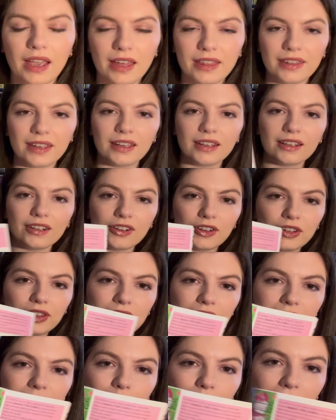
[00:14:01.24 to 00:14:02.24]
And then on
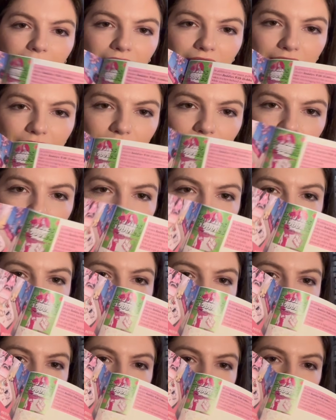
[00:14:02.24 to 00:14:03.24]
this page over
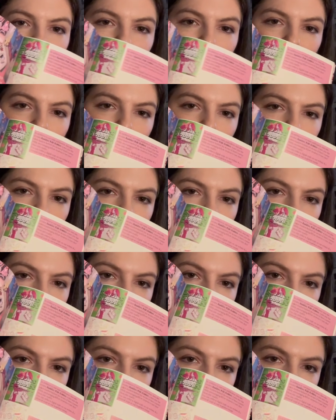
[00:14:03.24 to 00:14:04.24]
here are the
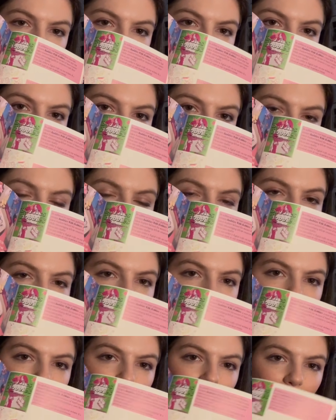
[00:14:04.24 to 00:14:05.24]
photos
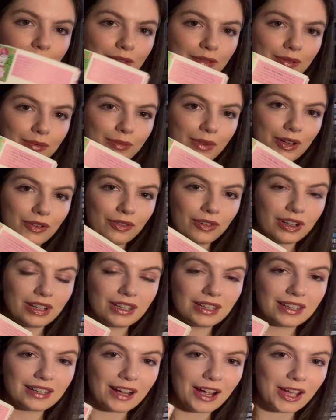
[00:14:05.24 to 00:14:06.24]
that my
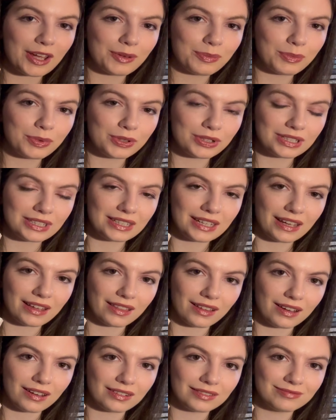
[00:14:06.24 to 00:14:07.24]
friend and I put
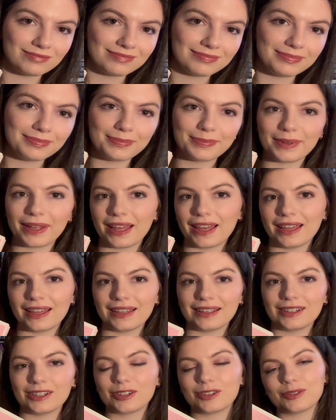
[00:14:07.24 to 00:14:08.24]
together,
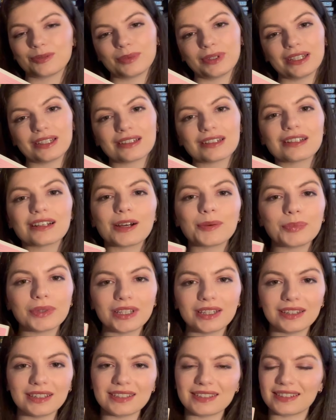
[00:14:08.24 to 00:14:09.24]
and we ended up
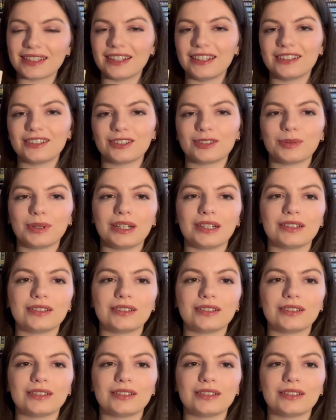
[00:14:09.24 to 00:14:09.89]
in this zine as well.